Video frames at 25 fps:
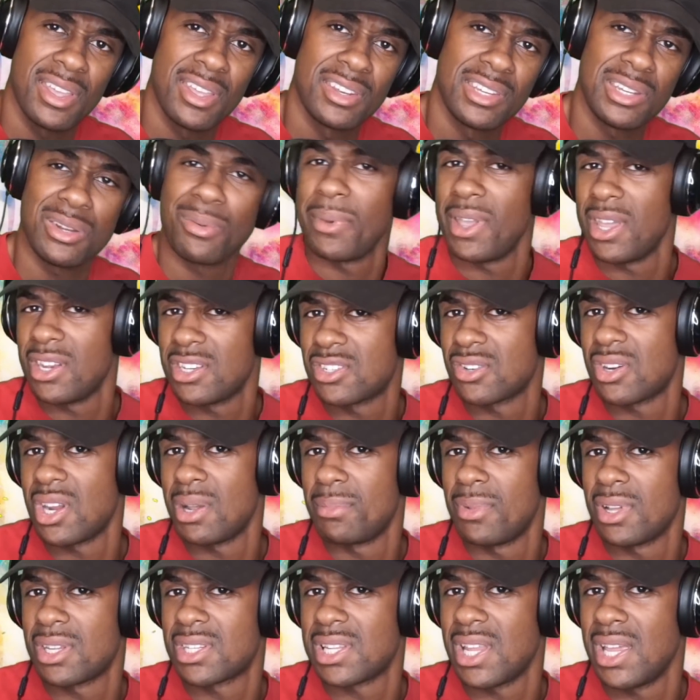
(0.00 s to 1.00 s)
You know my
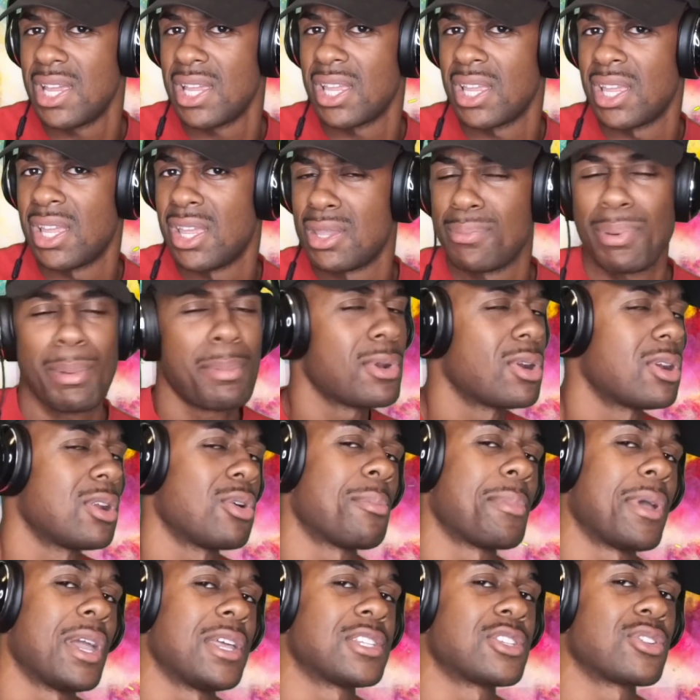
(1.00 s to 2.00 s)
Instagram looks like? Probably don't know
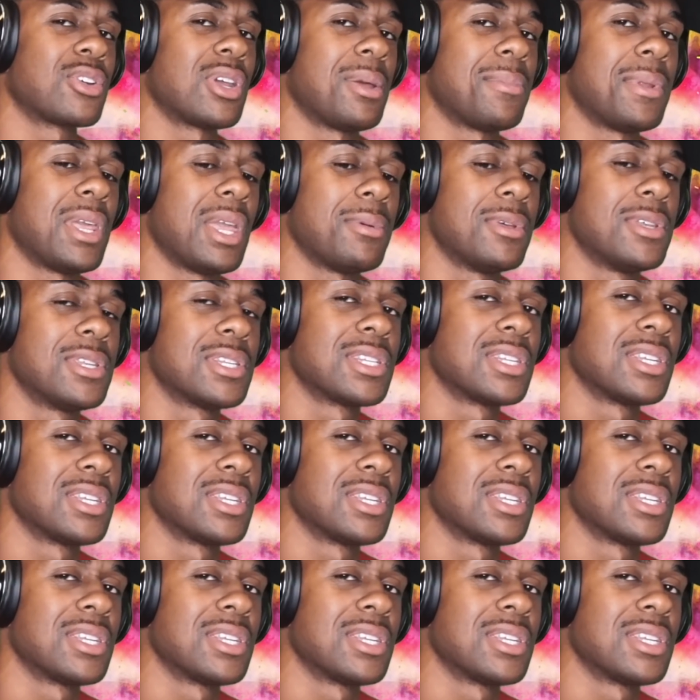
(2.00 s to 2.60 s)
what my Instagram name is.